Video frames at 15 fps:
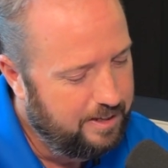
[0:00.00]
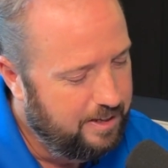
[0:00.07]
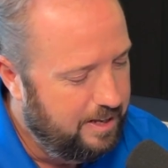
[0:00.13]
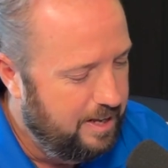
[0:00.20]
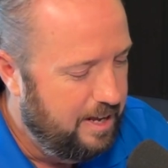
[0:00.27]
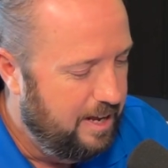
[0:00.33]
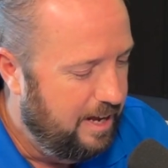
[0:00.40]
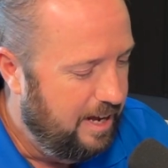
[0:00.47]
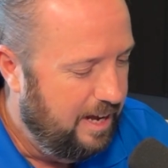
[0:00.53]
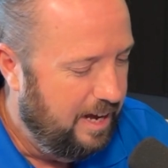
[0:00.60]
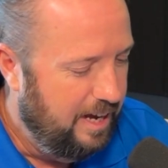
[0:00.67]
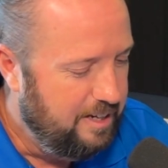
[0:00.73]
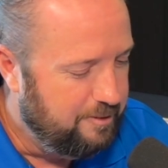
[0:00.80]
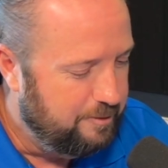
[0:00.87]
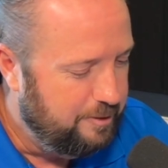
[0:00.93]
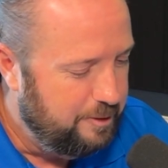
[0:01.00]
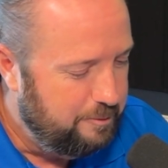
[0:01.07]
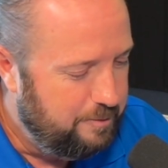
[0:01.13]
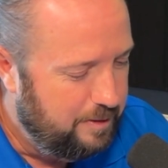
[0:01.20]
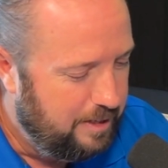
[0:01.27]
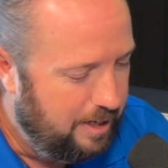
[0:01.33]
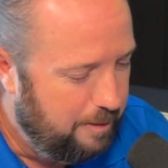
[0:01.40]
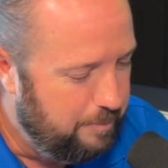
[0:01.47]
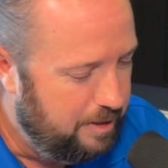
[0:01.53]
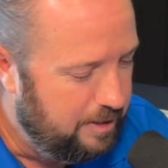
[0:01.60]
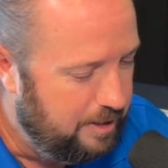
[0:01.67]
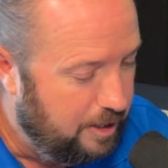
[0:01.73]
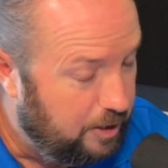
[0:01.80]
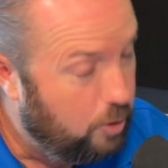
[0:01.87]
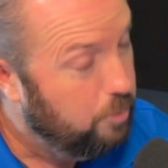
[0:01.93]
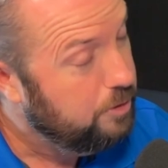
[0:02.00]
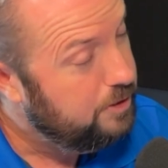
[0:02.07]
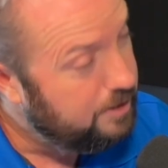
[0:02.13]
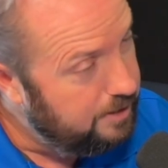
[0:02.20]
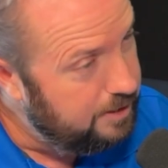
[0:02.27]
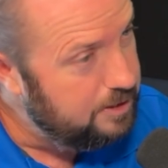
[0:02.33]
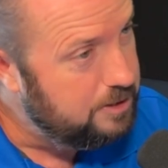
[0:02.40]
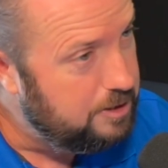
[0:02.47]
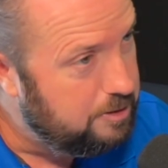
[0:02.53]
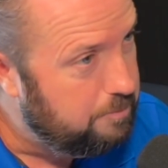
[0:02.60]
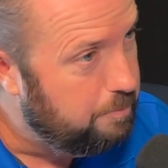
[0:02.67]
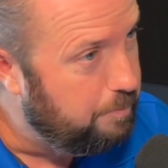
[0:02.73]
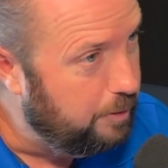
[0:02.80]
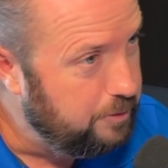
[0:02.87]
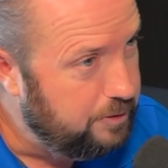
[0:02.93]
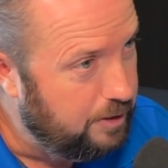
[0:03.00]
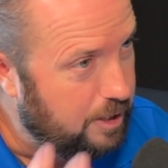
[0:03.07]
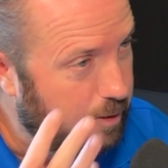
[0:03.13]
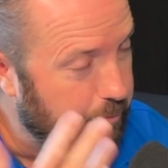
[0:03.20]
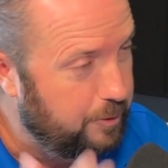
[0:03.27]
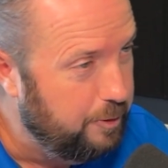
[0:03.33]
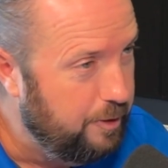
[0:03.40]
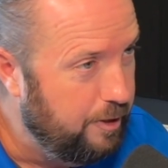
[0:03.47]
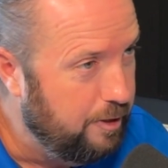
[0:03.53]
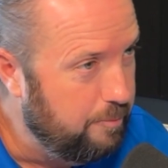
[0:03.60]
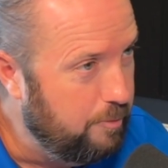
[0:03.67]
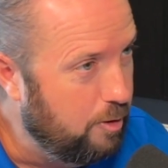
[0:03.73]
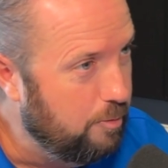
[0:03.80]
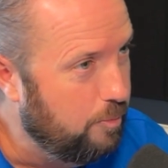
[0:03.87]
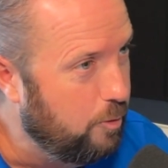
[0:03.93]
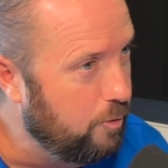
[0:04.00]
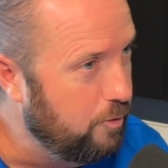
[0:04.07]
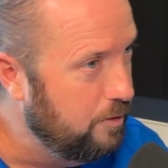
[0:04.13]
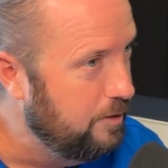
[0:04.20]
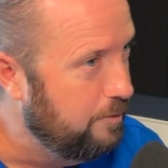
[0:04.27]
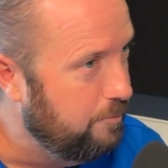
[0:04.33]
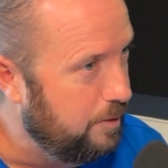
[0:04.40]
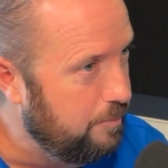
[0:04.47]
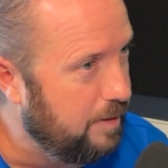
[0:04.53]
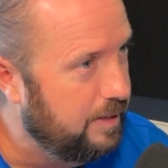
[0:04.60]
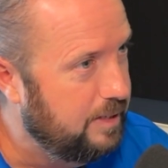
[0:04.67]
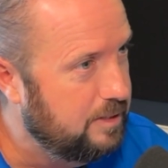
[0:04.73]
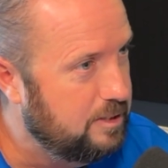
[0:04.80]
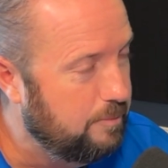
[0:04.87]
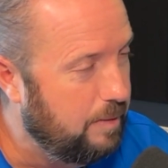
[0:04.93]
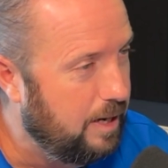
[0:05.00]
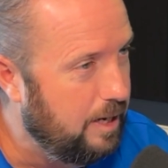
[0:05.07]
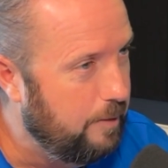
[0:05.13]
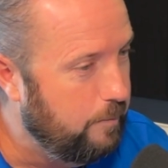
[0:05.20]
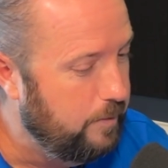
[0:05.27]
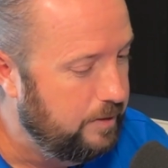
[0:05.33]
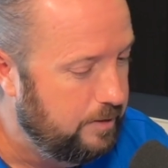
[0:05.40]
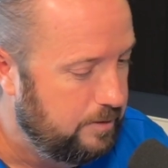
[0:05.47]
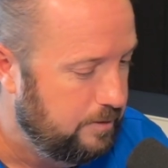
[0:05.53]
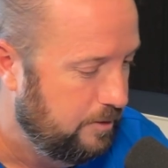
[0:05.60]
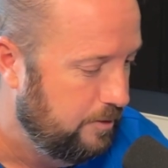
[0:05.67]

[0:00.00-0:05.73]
Yeah. Well, I don't know. I'm a. Of course, it is supposed to come through here tomorrow morning, and we may get some high winds.